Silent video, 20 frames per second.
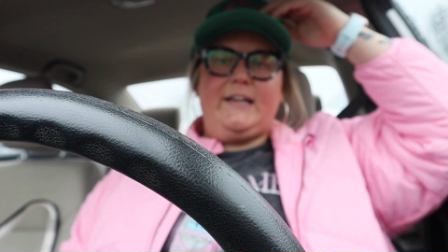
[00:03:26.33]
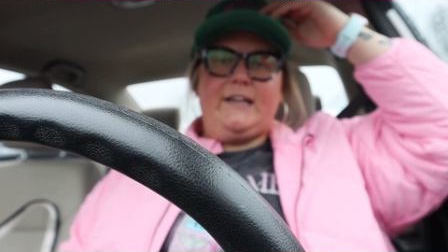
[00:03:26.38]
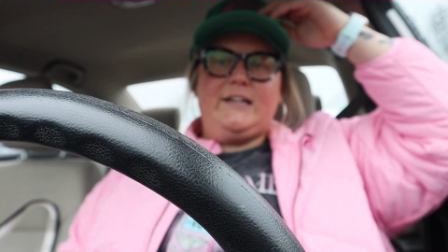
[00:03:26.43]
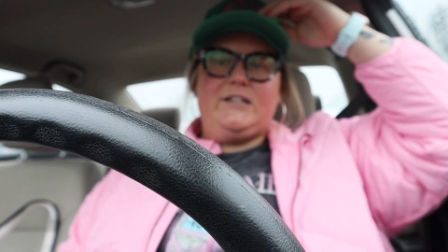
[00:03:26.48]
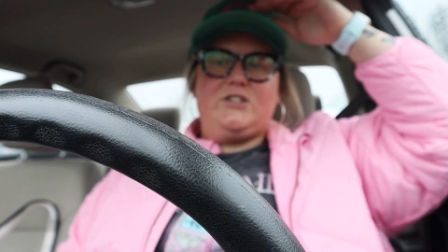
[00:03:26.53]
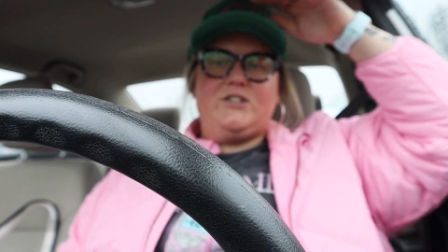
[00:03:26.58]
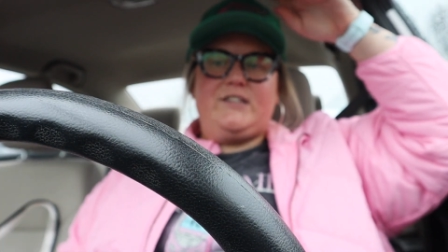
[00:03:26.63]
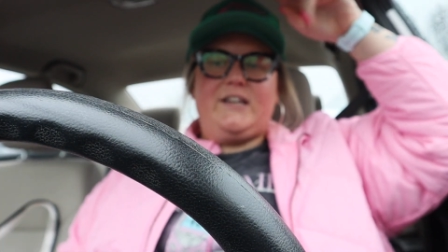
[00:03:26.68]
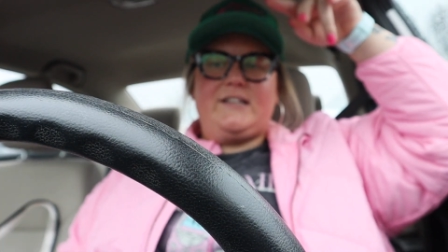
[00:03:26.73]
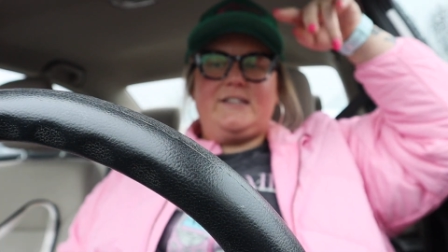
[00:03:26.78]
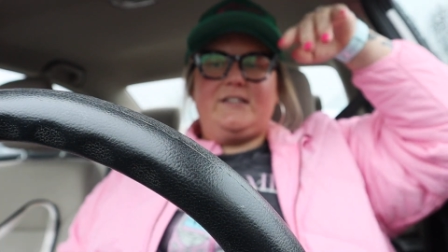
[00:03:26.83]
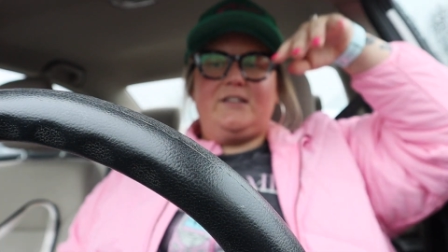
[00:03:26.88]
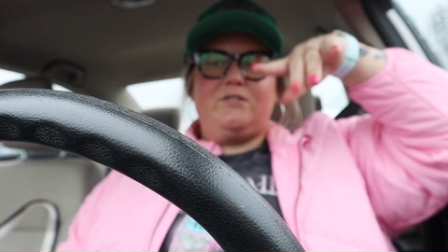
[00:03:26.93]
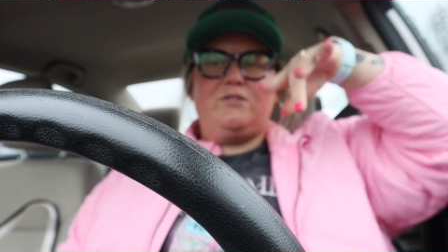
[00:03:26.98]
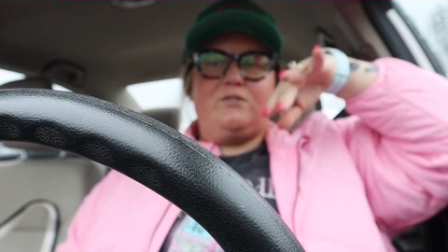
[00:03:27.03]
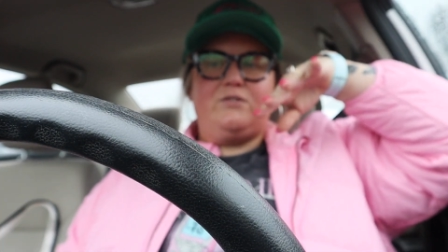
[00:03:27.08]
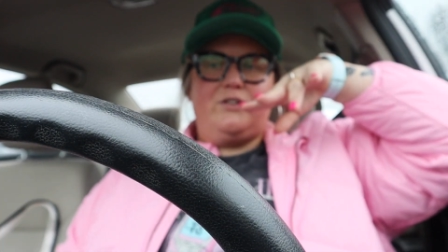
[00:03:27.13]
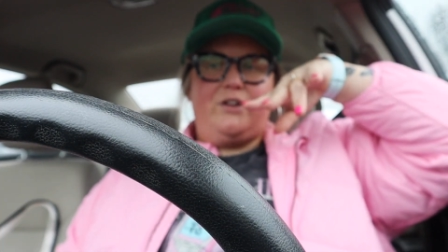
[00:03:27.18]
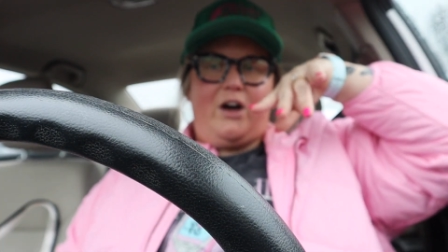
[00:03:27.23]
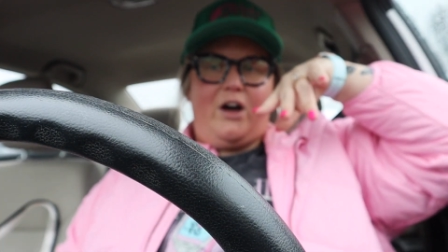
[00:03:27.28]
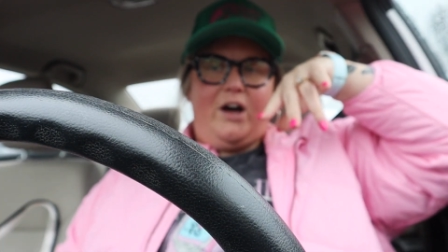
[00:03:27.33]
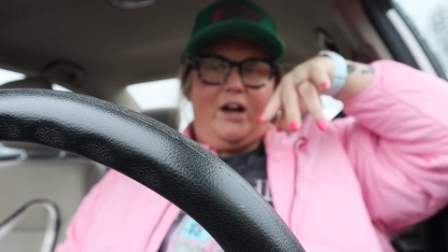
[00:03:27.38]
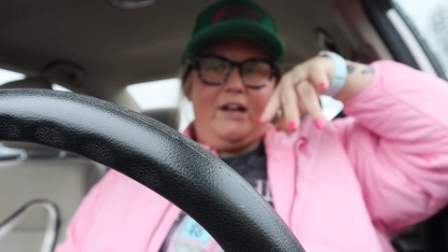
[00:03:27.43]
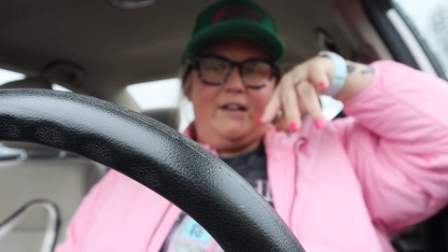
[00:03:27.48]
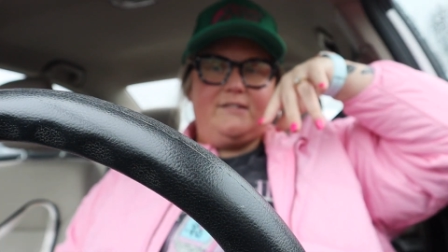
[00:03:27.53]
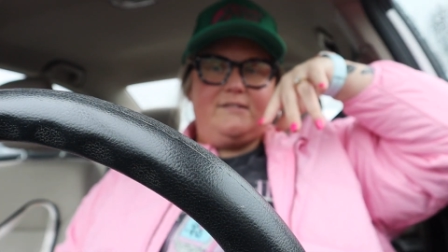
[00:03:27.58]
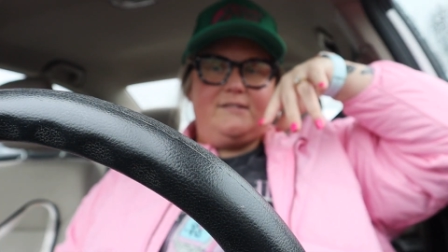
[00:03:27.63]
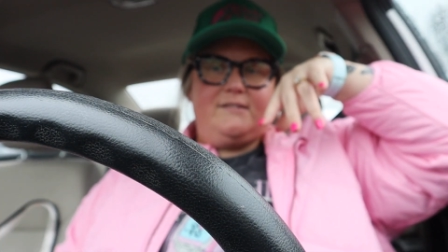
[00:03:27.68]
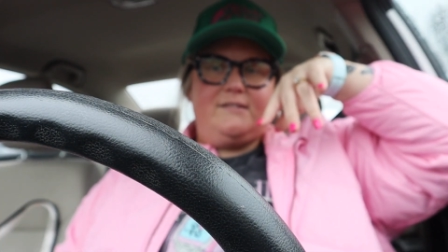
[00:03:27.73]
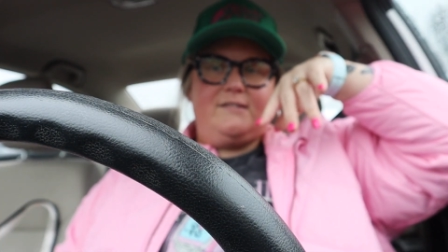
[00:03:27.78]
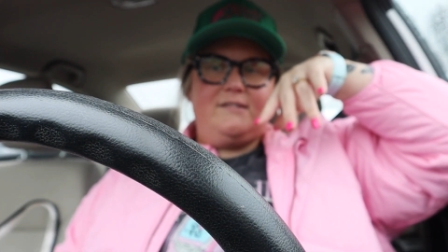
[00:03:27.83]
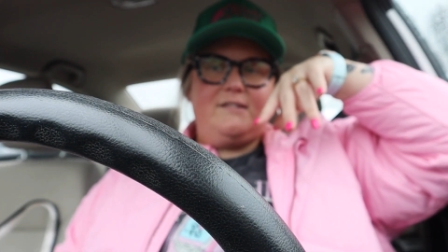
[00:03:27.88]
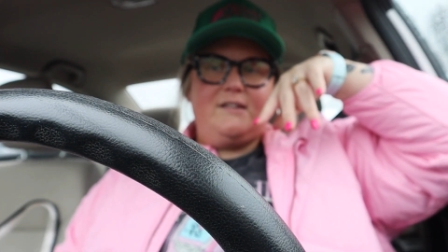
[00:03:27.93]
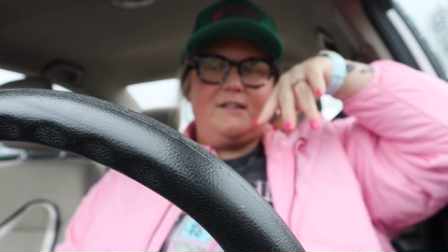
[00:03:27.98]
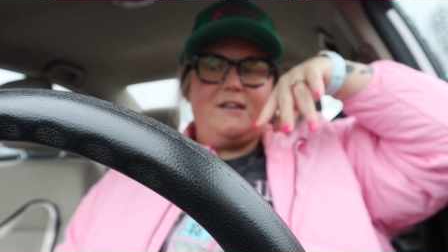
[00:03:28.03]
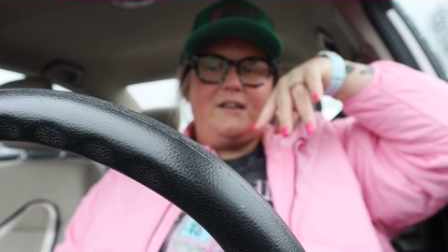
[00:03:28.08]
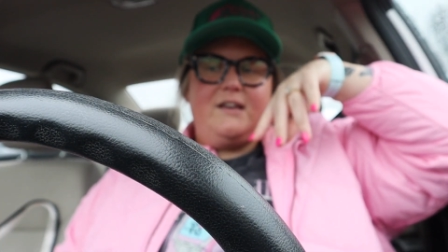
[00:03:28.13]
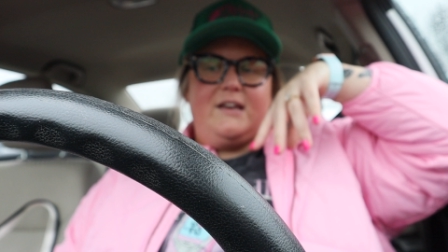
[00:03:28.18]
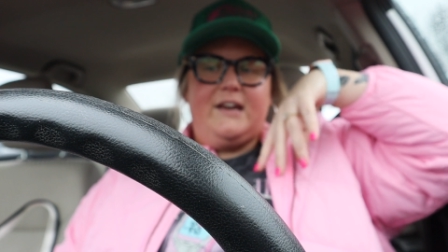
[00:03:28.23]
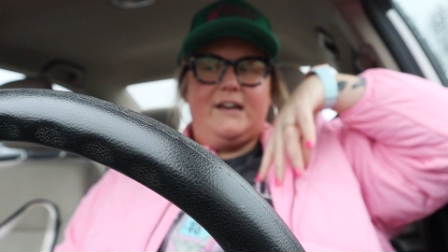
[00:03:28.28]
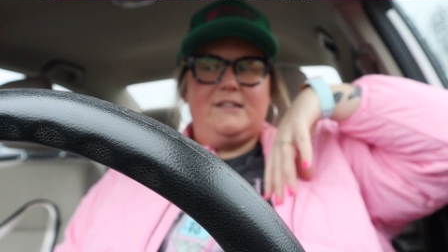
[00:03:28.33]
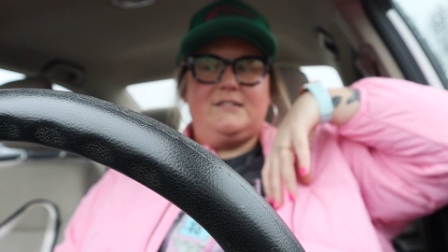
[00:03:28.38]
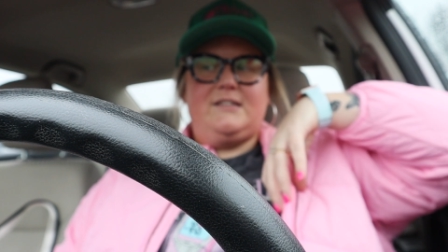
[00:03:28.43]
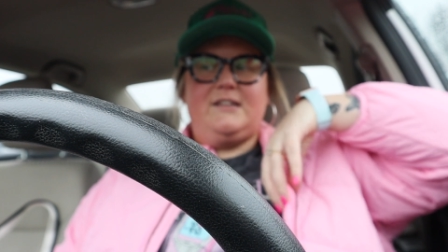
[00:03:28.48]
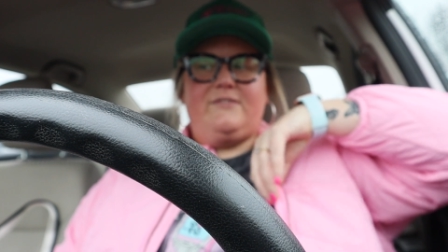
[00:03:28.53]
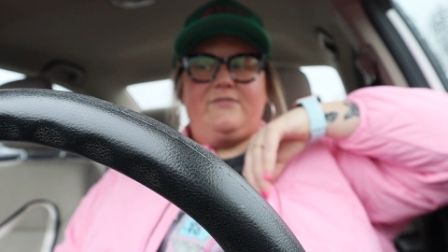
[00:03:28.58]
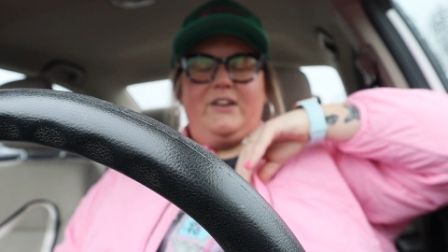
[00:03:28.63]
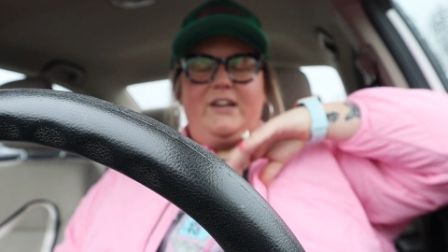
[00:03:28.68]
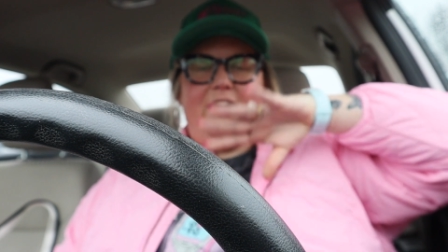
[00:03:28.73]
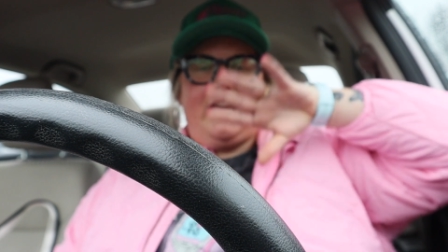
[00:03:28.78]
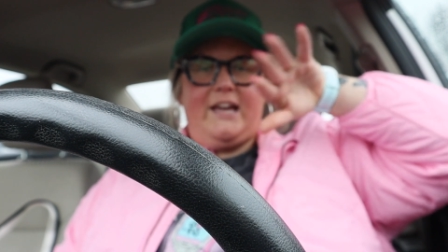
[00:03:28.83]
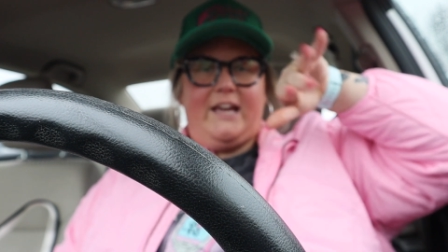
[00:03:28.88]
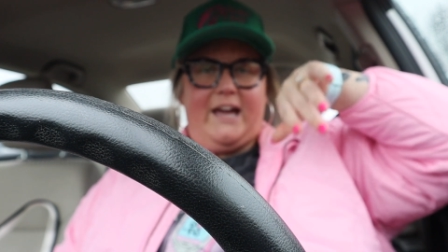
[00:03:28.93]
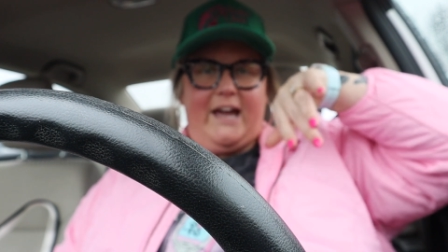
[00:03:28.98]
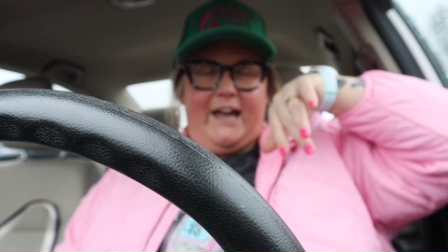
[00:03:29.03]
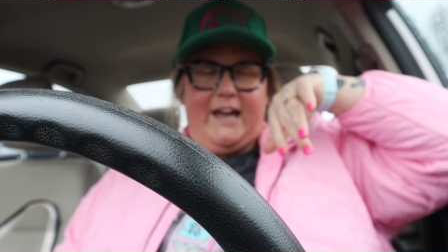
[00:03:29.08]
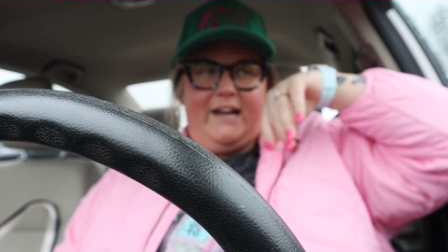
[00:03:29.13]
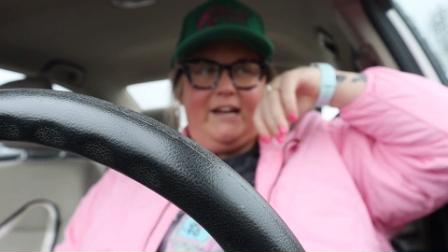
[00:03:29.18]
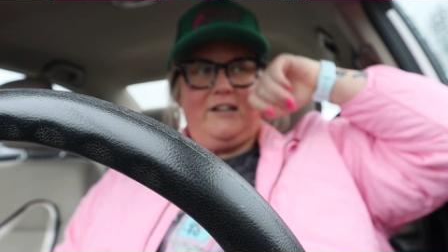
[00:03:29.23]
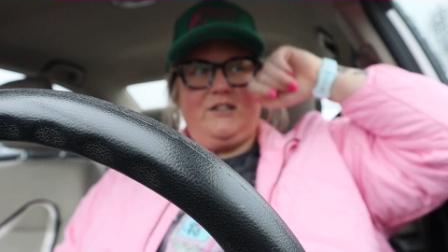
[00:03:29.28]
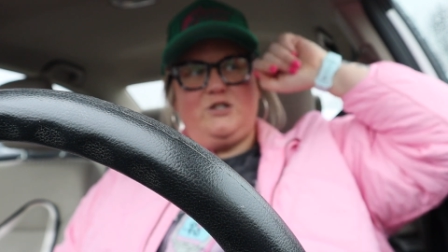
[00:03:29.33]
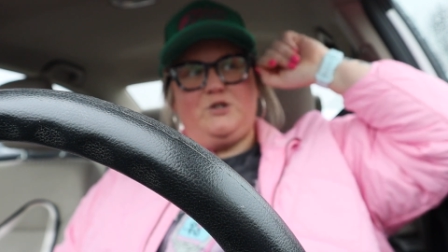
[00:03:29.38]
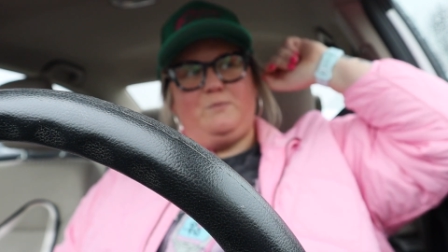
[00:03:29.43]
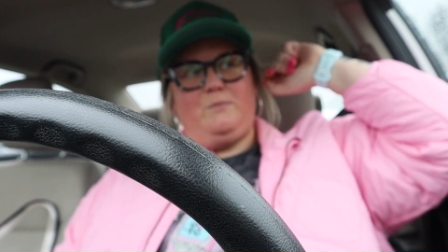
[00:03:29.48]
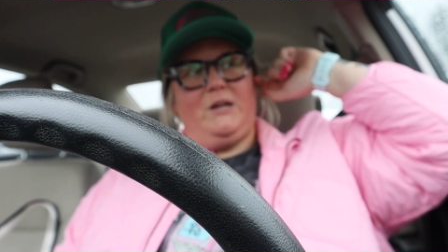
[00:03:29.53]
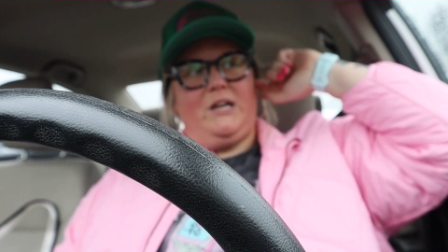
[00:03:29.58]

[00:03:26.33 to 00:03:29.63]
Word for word: it just has the little dots instead of like a gauge?